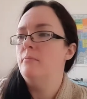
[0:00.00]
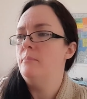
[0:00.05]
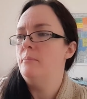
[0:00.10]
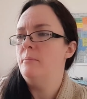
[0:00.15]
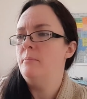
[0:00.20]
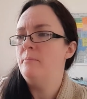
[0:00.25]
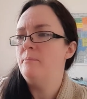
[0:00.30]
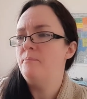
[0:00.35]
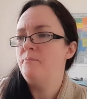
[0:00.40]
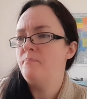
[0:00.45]

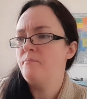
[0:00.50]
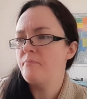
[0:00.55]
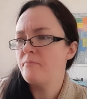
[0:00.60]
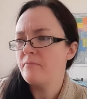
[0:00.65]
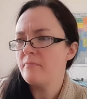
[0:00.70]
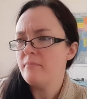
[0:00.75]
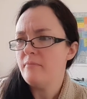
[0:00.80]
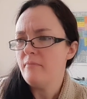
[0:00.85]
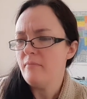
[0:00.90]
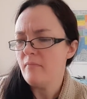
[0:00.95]

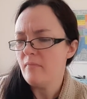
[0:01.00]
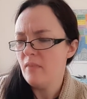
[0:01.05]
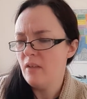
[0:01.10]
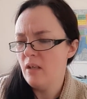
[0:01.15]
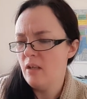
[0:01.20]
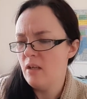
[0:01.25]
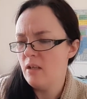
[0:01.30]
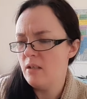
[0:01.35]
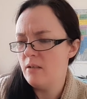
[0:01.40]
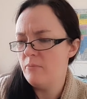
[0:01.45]

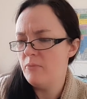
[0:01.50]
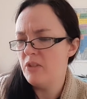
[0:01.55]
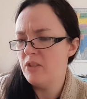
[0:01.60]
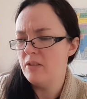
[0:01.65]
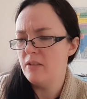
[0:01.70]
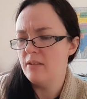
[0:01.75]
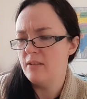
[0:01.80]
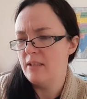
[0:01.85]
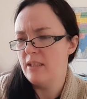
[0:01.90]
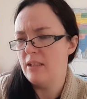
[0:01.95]
This
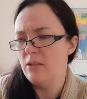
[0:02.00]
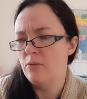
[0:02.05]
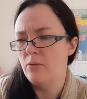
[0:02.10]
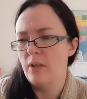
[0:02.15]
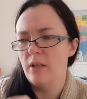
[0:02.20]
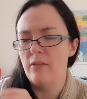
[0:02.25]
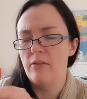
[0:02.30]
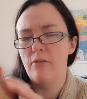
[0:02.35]
is Needle and